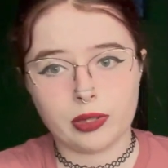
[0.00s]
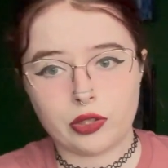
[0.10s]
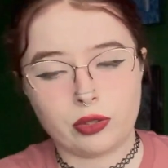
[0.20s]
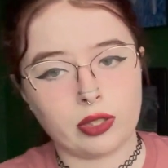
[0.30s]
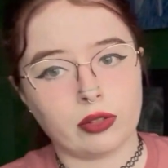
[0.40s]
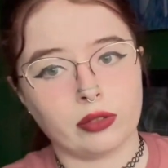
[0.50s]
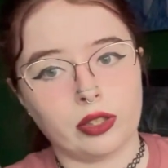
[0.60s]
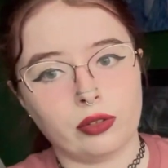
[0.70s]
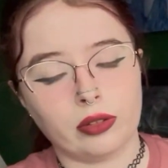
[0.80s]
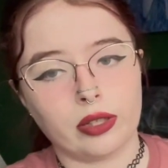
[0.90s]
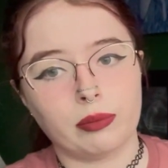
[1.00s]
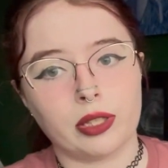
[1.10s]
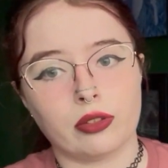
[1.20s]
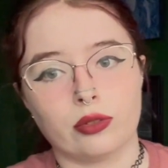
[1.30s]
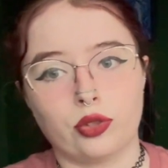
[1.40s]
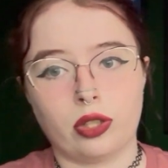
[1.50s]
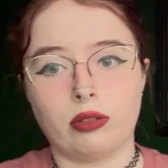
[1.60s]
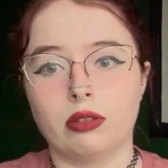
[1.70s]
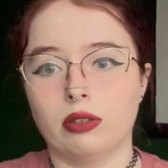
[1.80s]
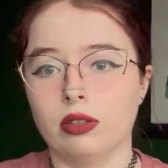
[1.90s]
means you can only do like pencil,
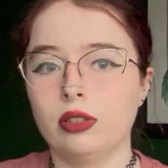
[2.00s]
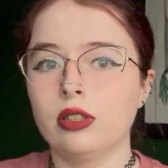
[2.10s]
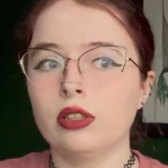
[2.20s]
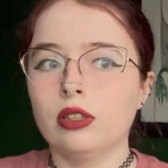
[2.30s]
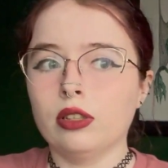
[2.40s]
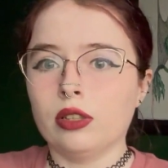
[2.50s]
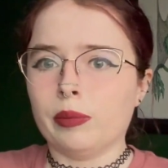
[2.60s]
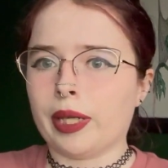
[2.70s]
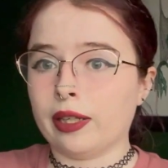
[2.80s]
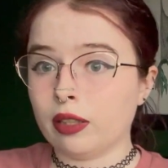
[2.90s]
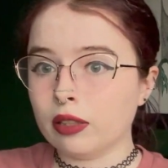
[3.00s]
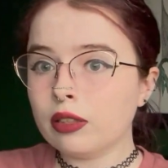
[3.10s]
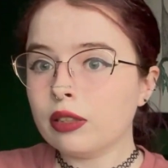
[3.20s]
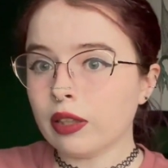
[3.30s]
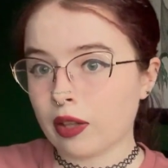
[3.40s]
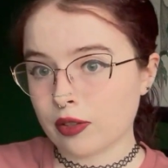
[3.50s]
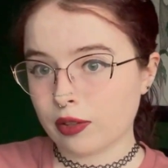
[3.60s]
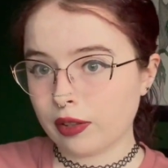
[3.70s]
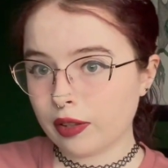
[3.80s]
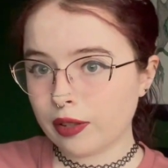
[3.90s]
charcoal, pen, that
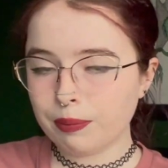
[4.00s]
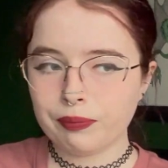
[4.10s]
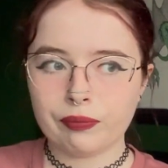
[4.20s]
sort of thing.